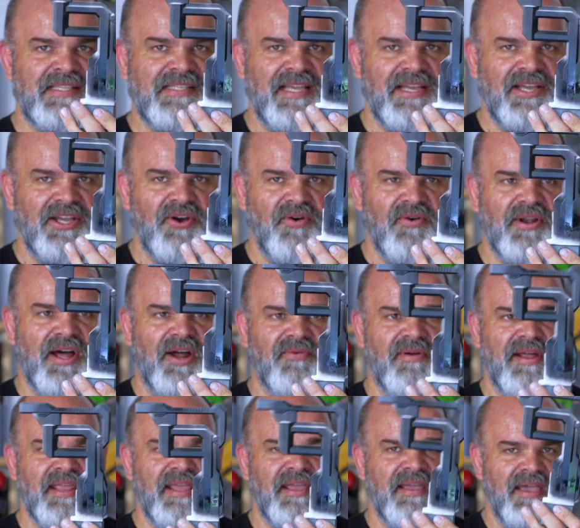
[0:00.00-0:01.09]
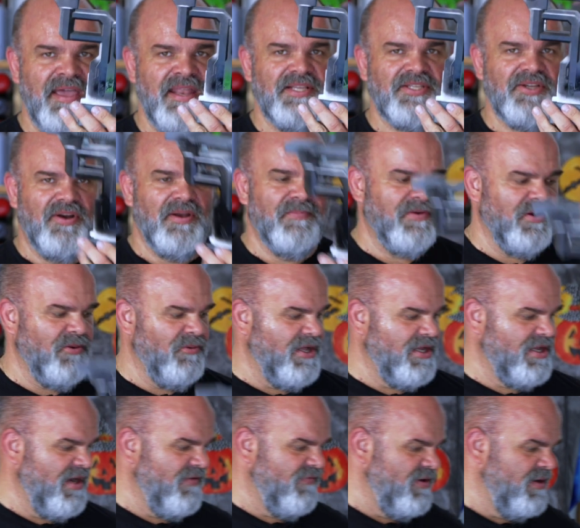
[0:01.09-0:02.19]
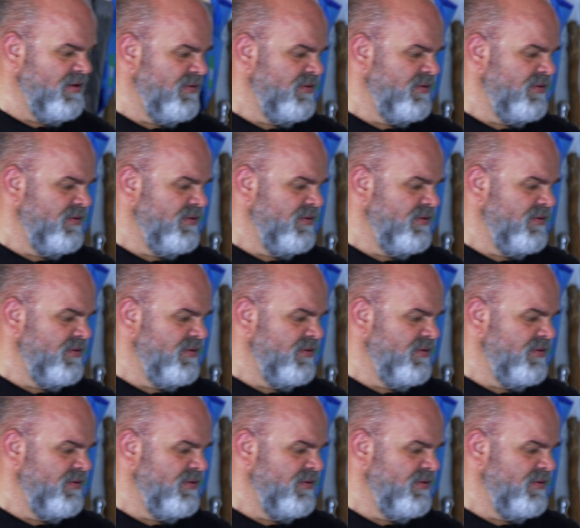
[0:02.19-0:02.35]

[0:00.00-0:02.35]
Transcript: second coat already, and it's already pretty well covered.